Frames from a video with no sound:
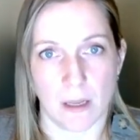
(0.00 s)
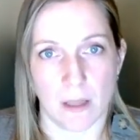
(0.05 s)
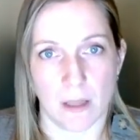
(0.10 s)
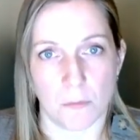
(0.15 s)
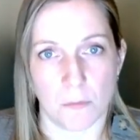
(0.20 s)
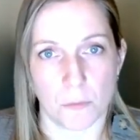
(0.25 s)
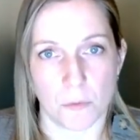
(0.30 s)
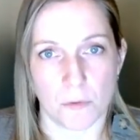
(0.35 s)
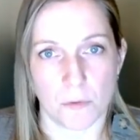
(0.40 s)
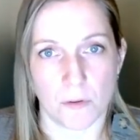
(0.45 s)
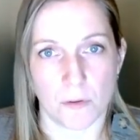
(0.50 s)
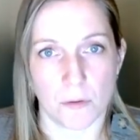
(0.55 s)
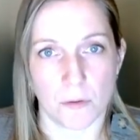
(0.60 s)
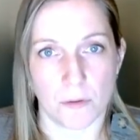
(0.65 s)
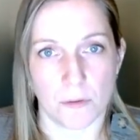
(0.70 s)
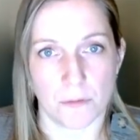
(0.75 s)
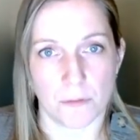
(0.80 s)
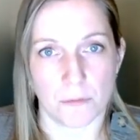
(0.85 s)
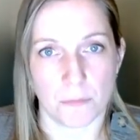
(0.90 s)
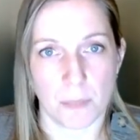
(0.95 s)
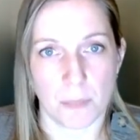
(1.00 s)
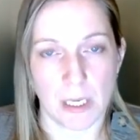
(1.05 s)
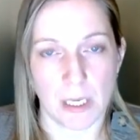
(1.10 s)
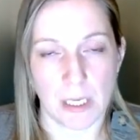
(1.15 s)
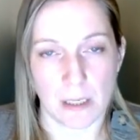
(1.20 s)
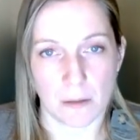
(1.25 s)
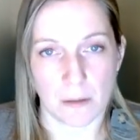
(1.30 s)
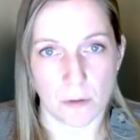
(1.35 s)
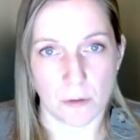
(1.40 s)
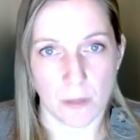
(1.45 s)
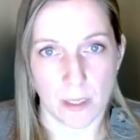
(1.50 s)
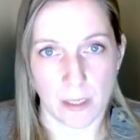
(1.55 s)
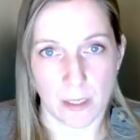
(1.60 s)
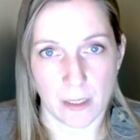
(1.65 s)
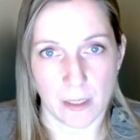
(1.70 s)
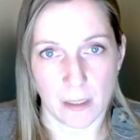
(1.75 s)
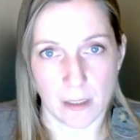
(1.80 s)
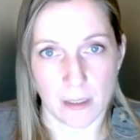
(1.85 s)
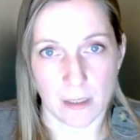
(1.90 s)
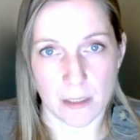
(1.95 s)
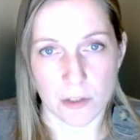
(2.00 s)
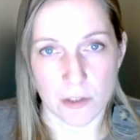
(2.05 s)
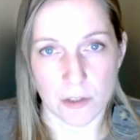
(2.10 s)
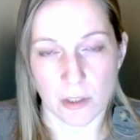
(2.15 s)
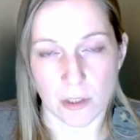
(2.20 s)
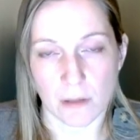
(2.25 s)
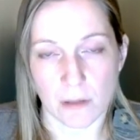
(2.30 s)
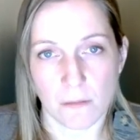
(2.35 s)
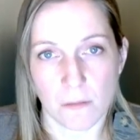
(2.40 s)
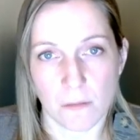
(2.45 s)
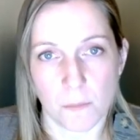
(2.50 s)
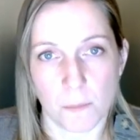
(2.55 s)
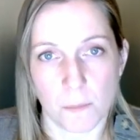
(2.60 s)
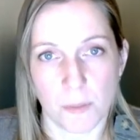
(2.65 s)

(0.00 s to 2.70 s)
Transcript: as a result of many underlying conditions.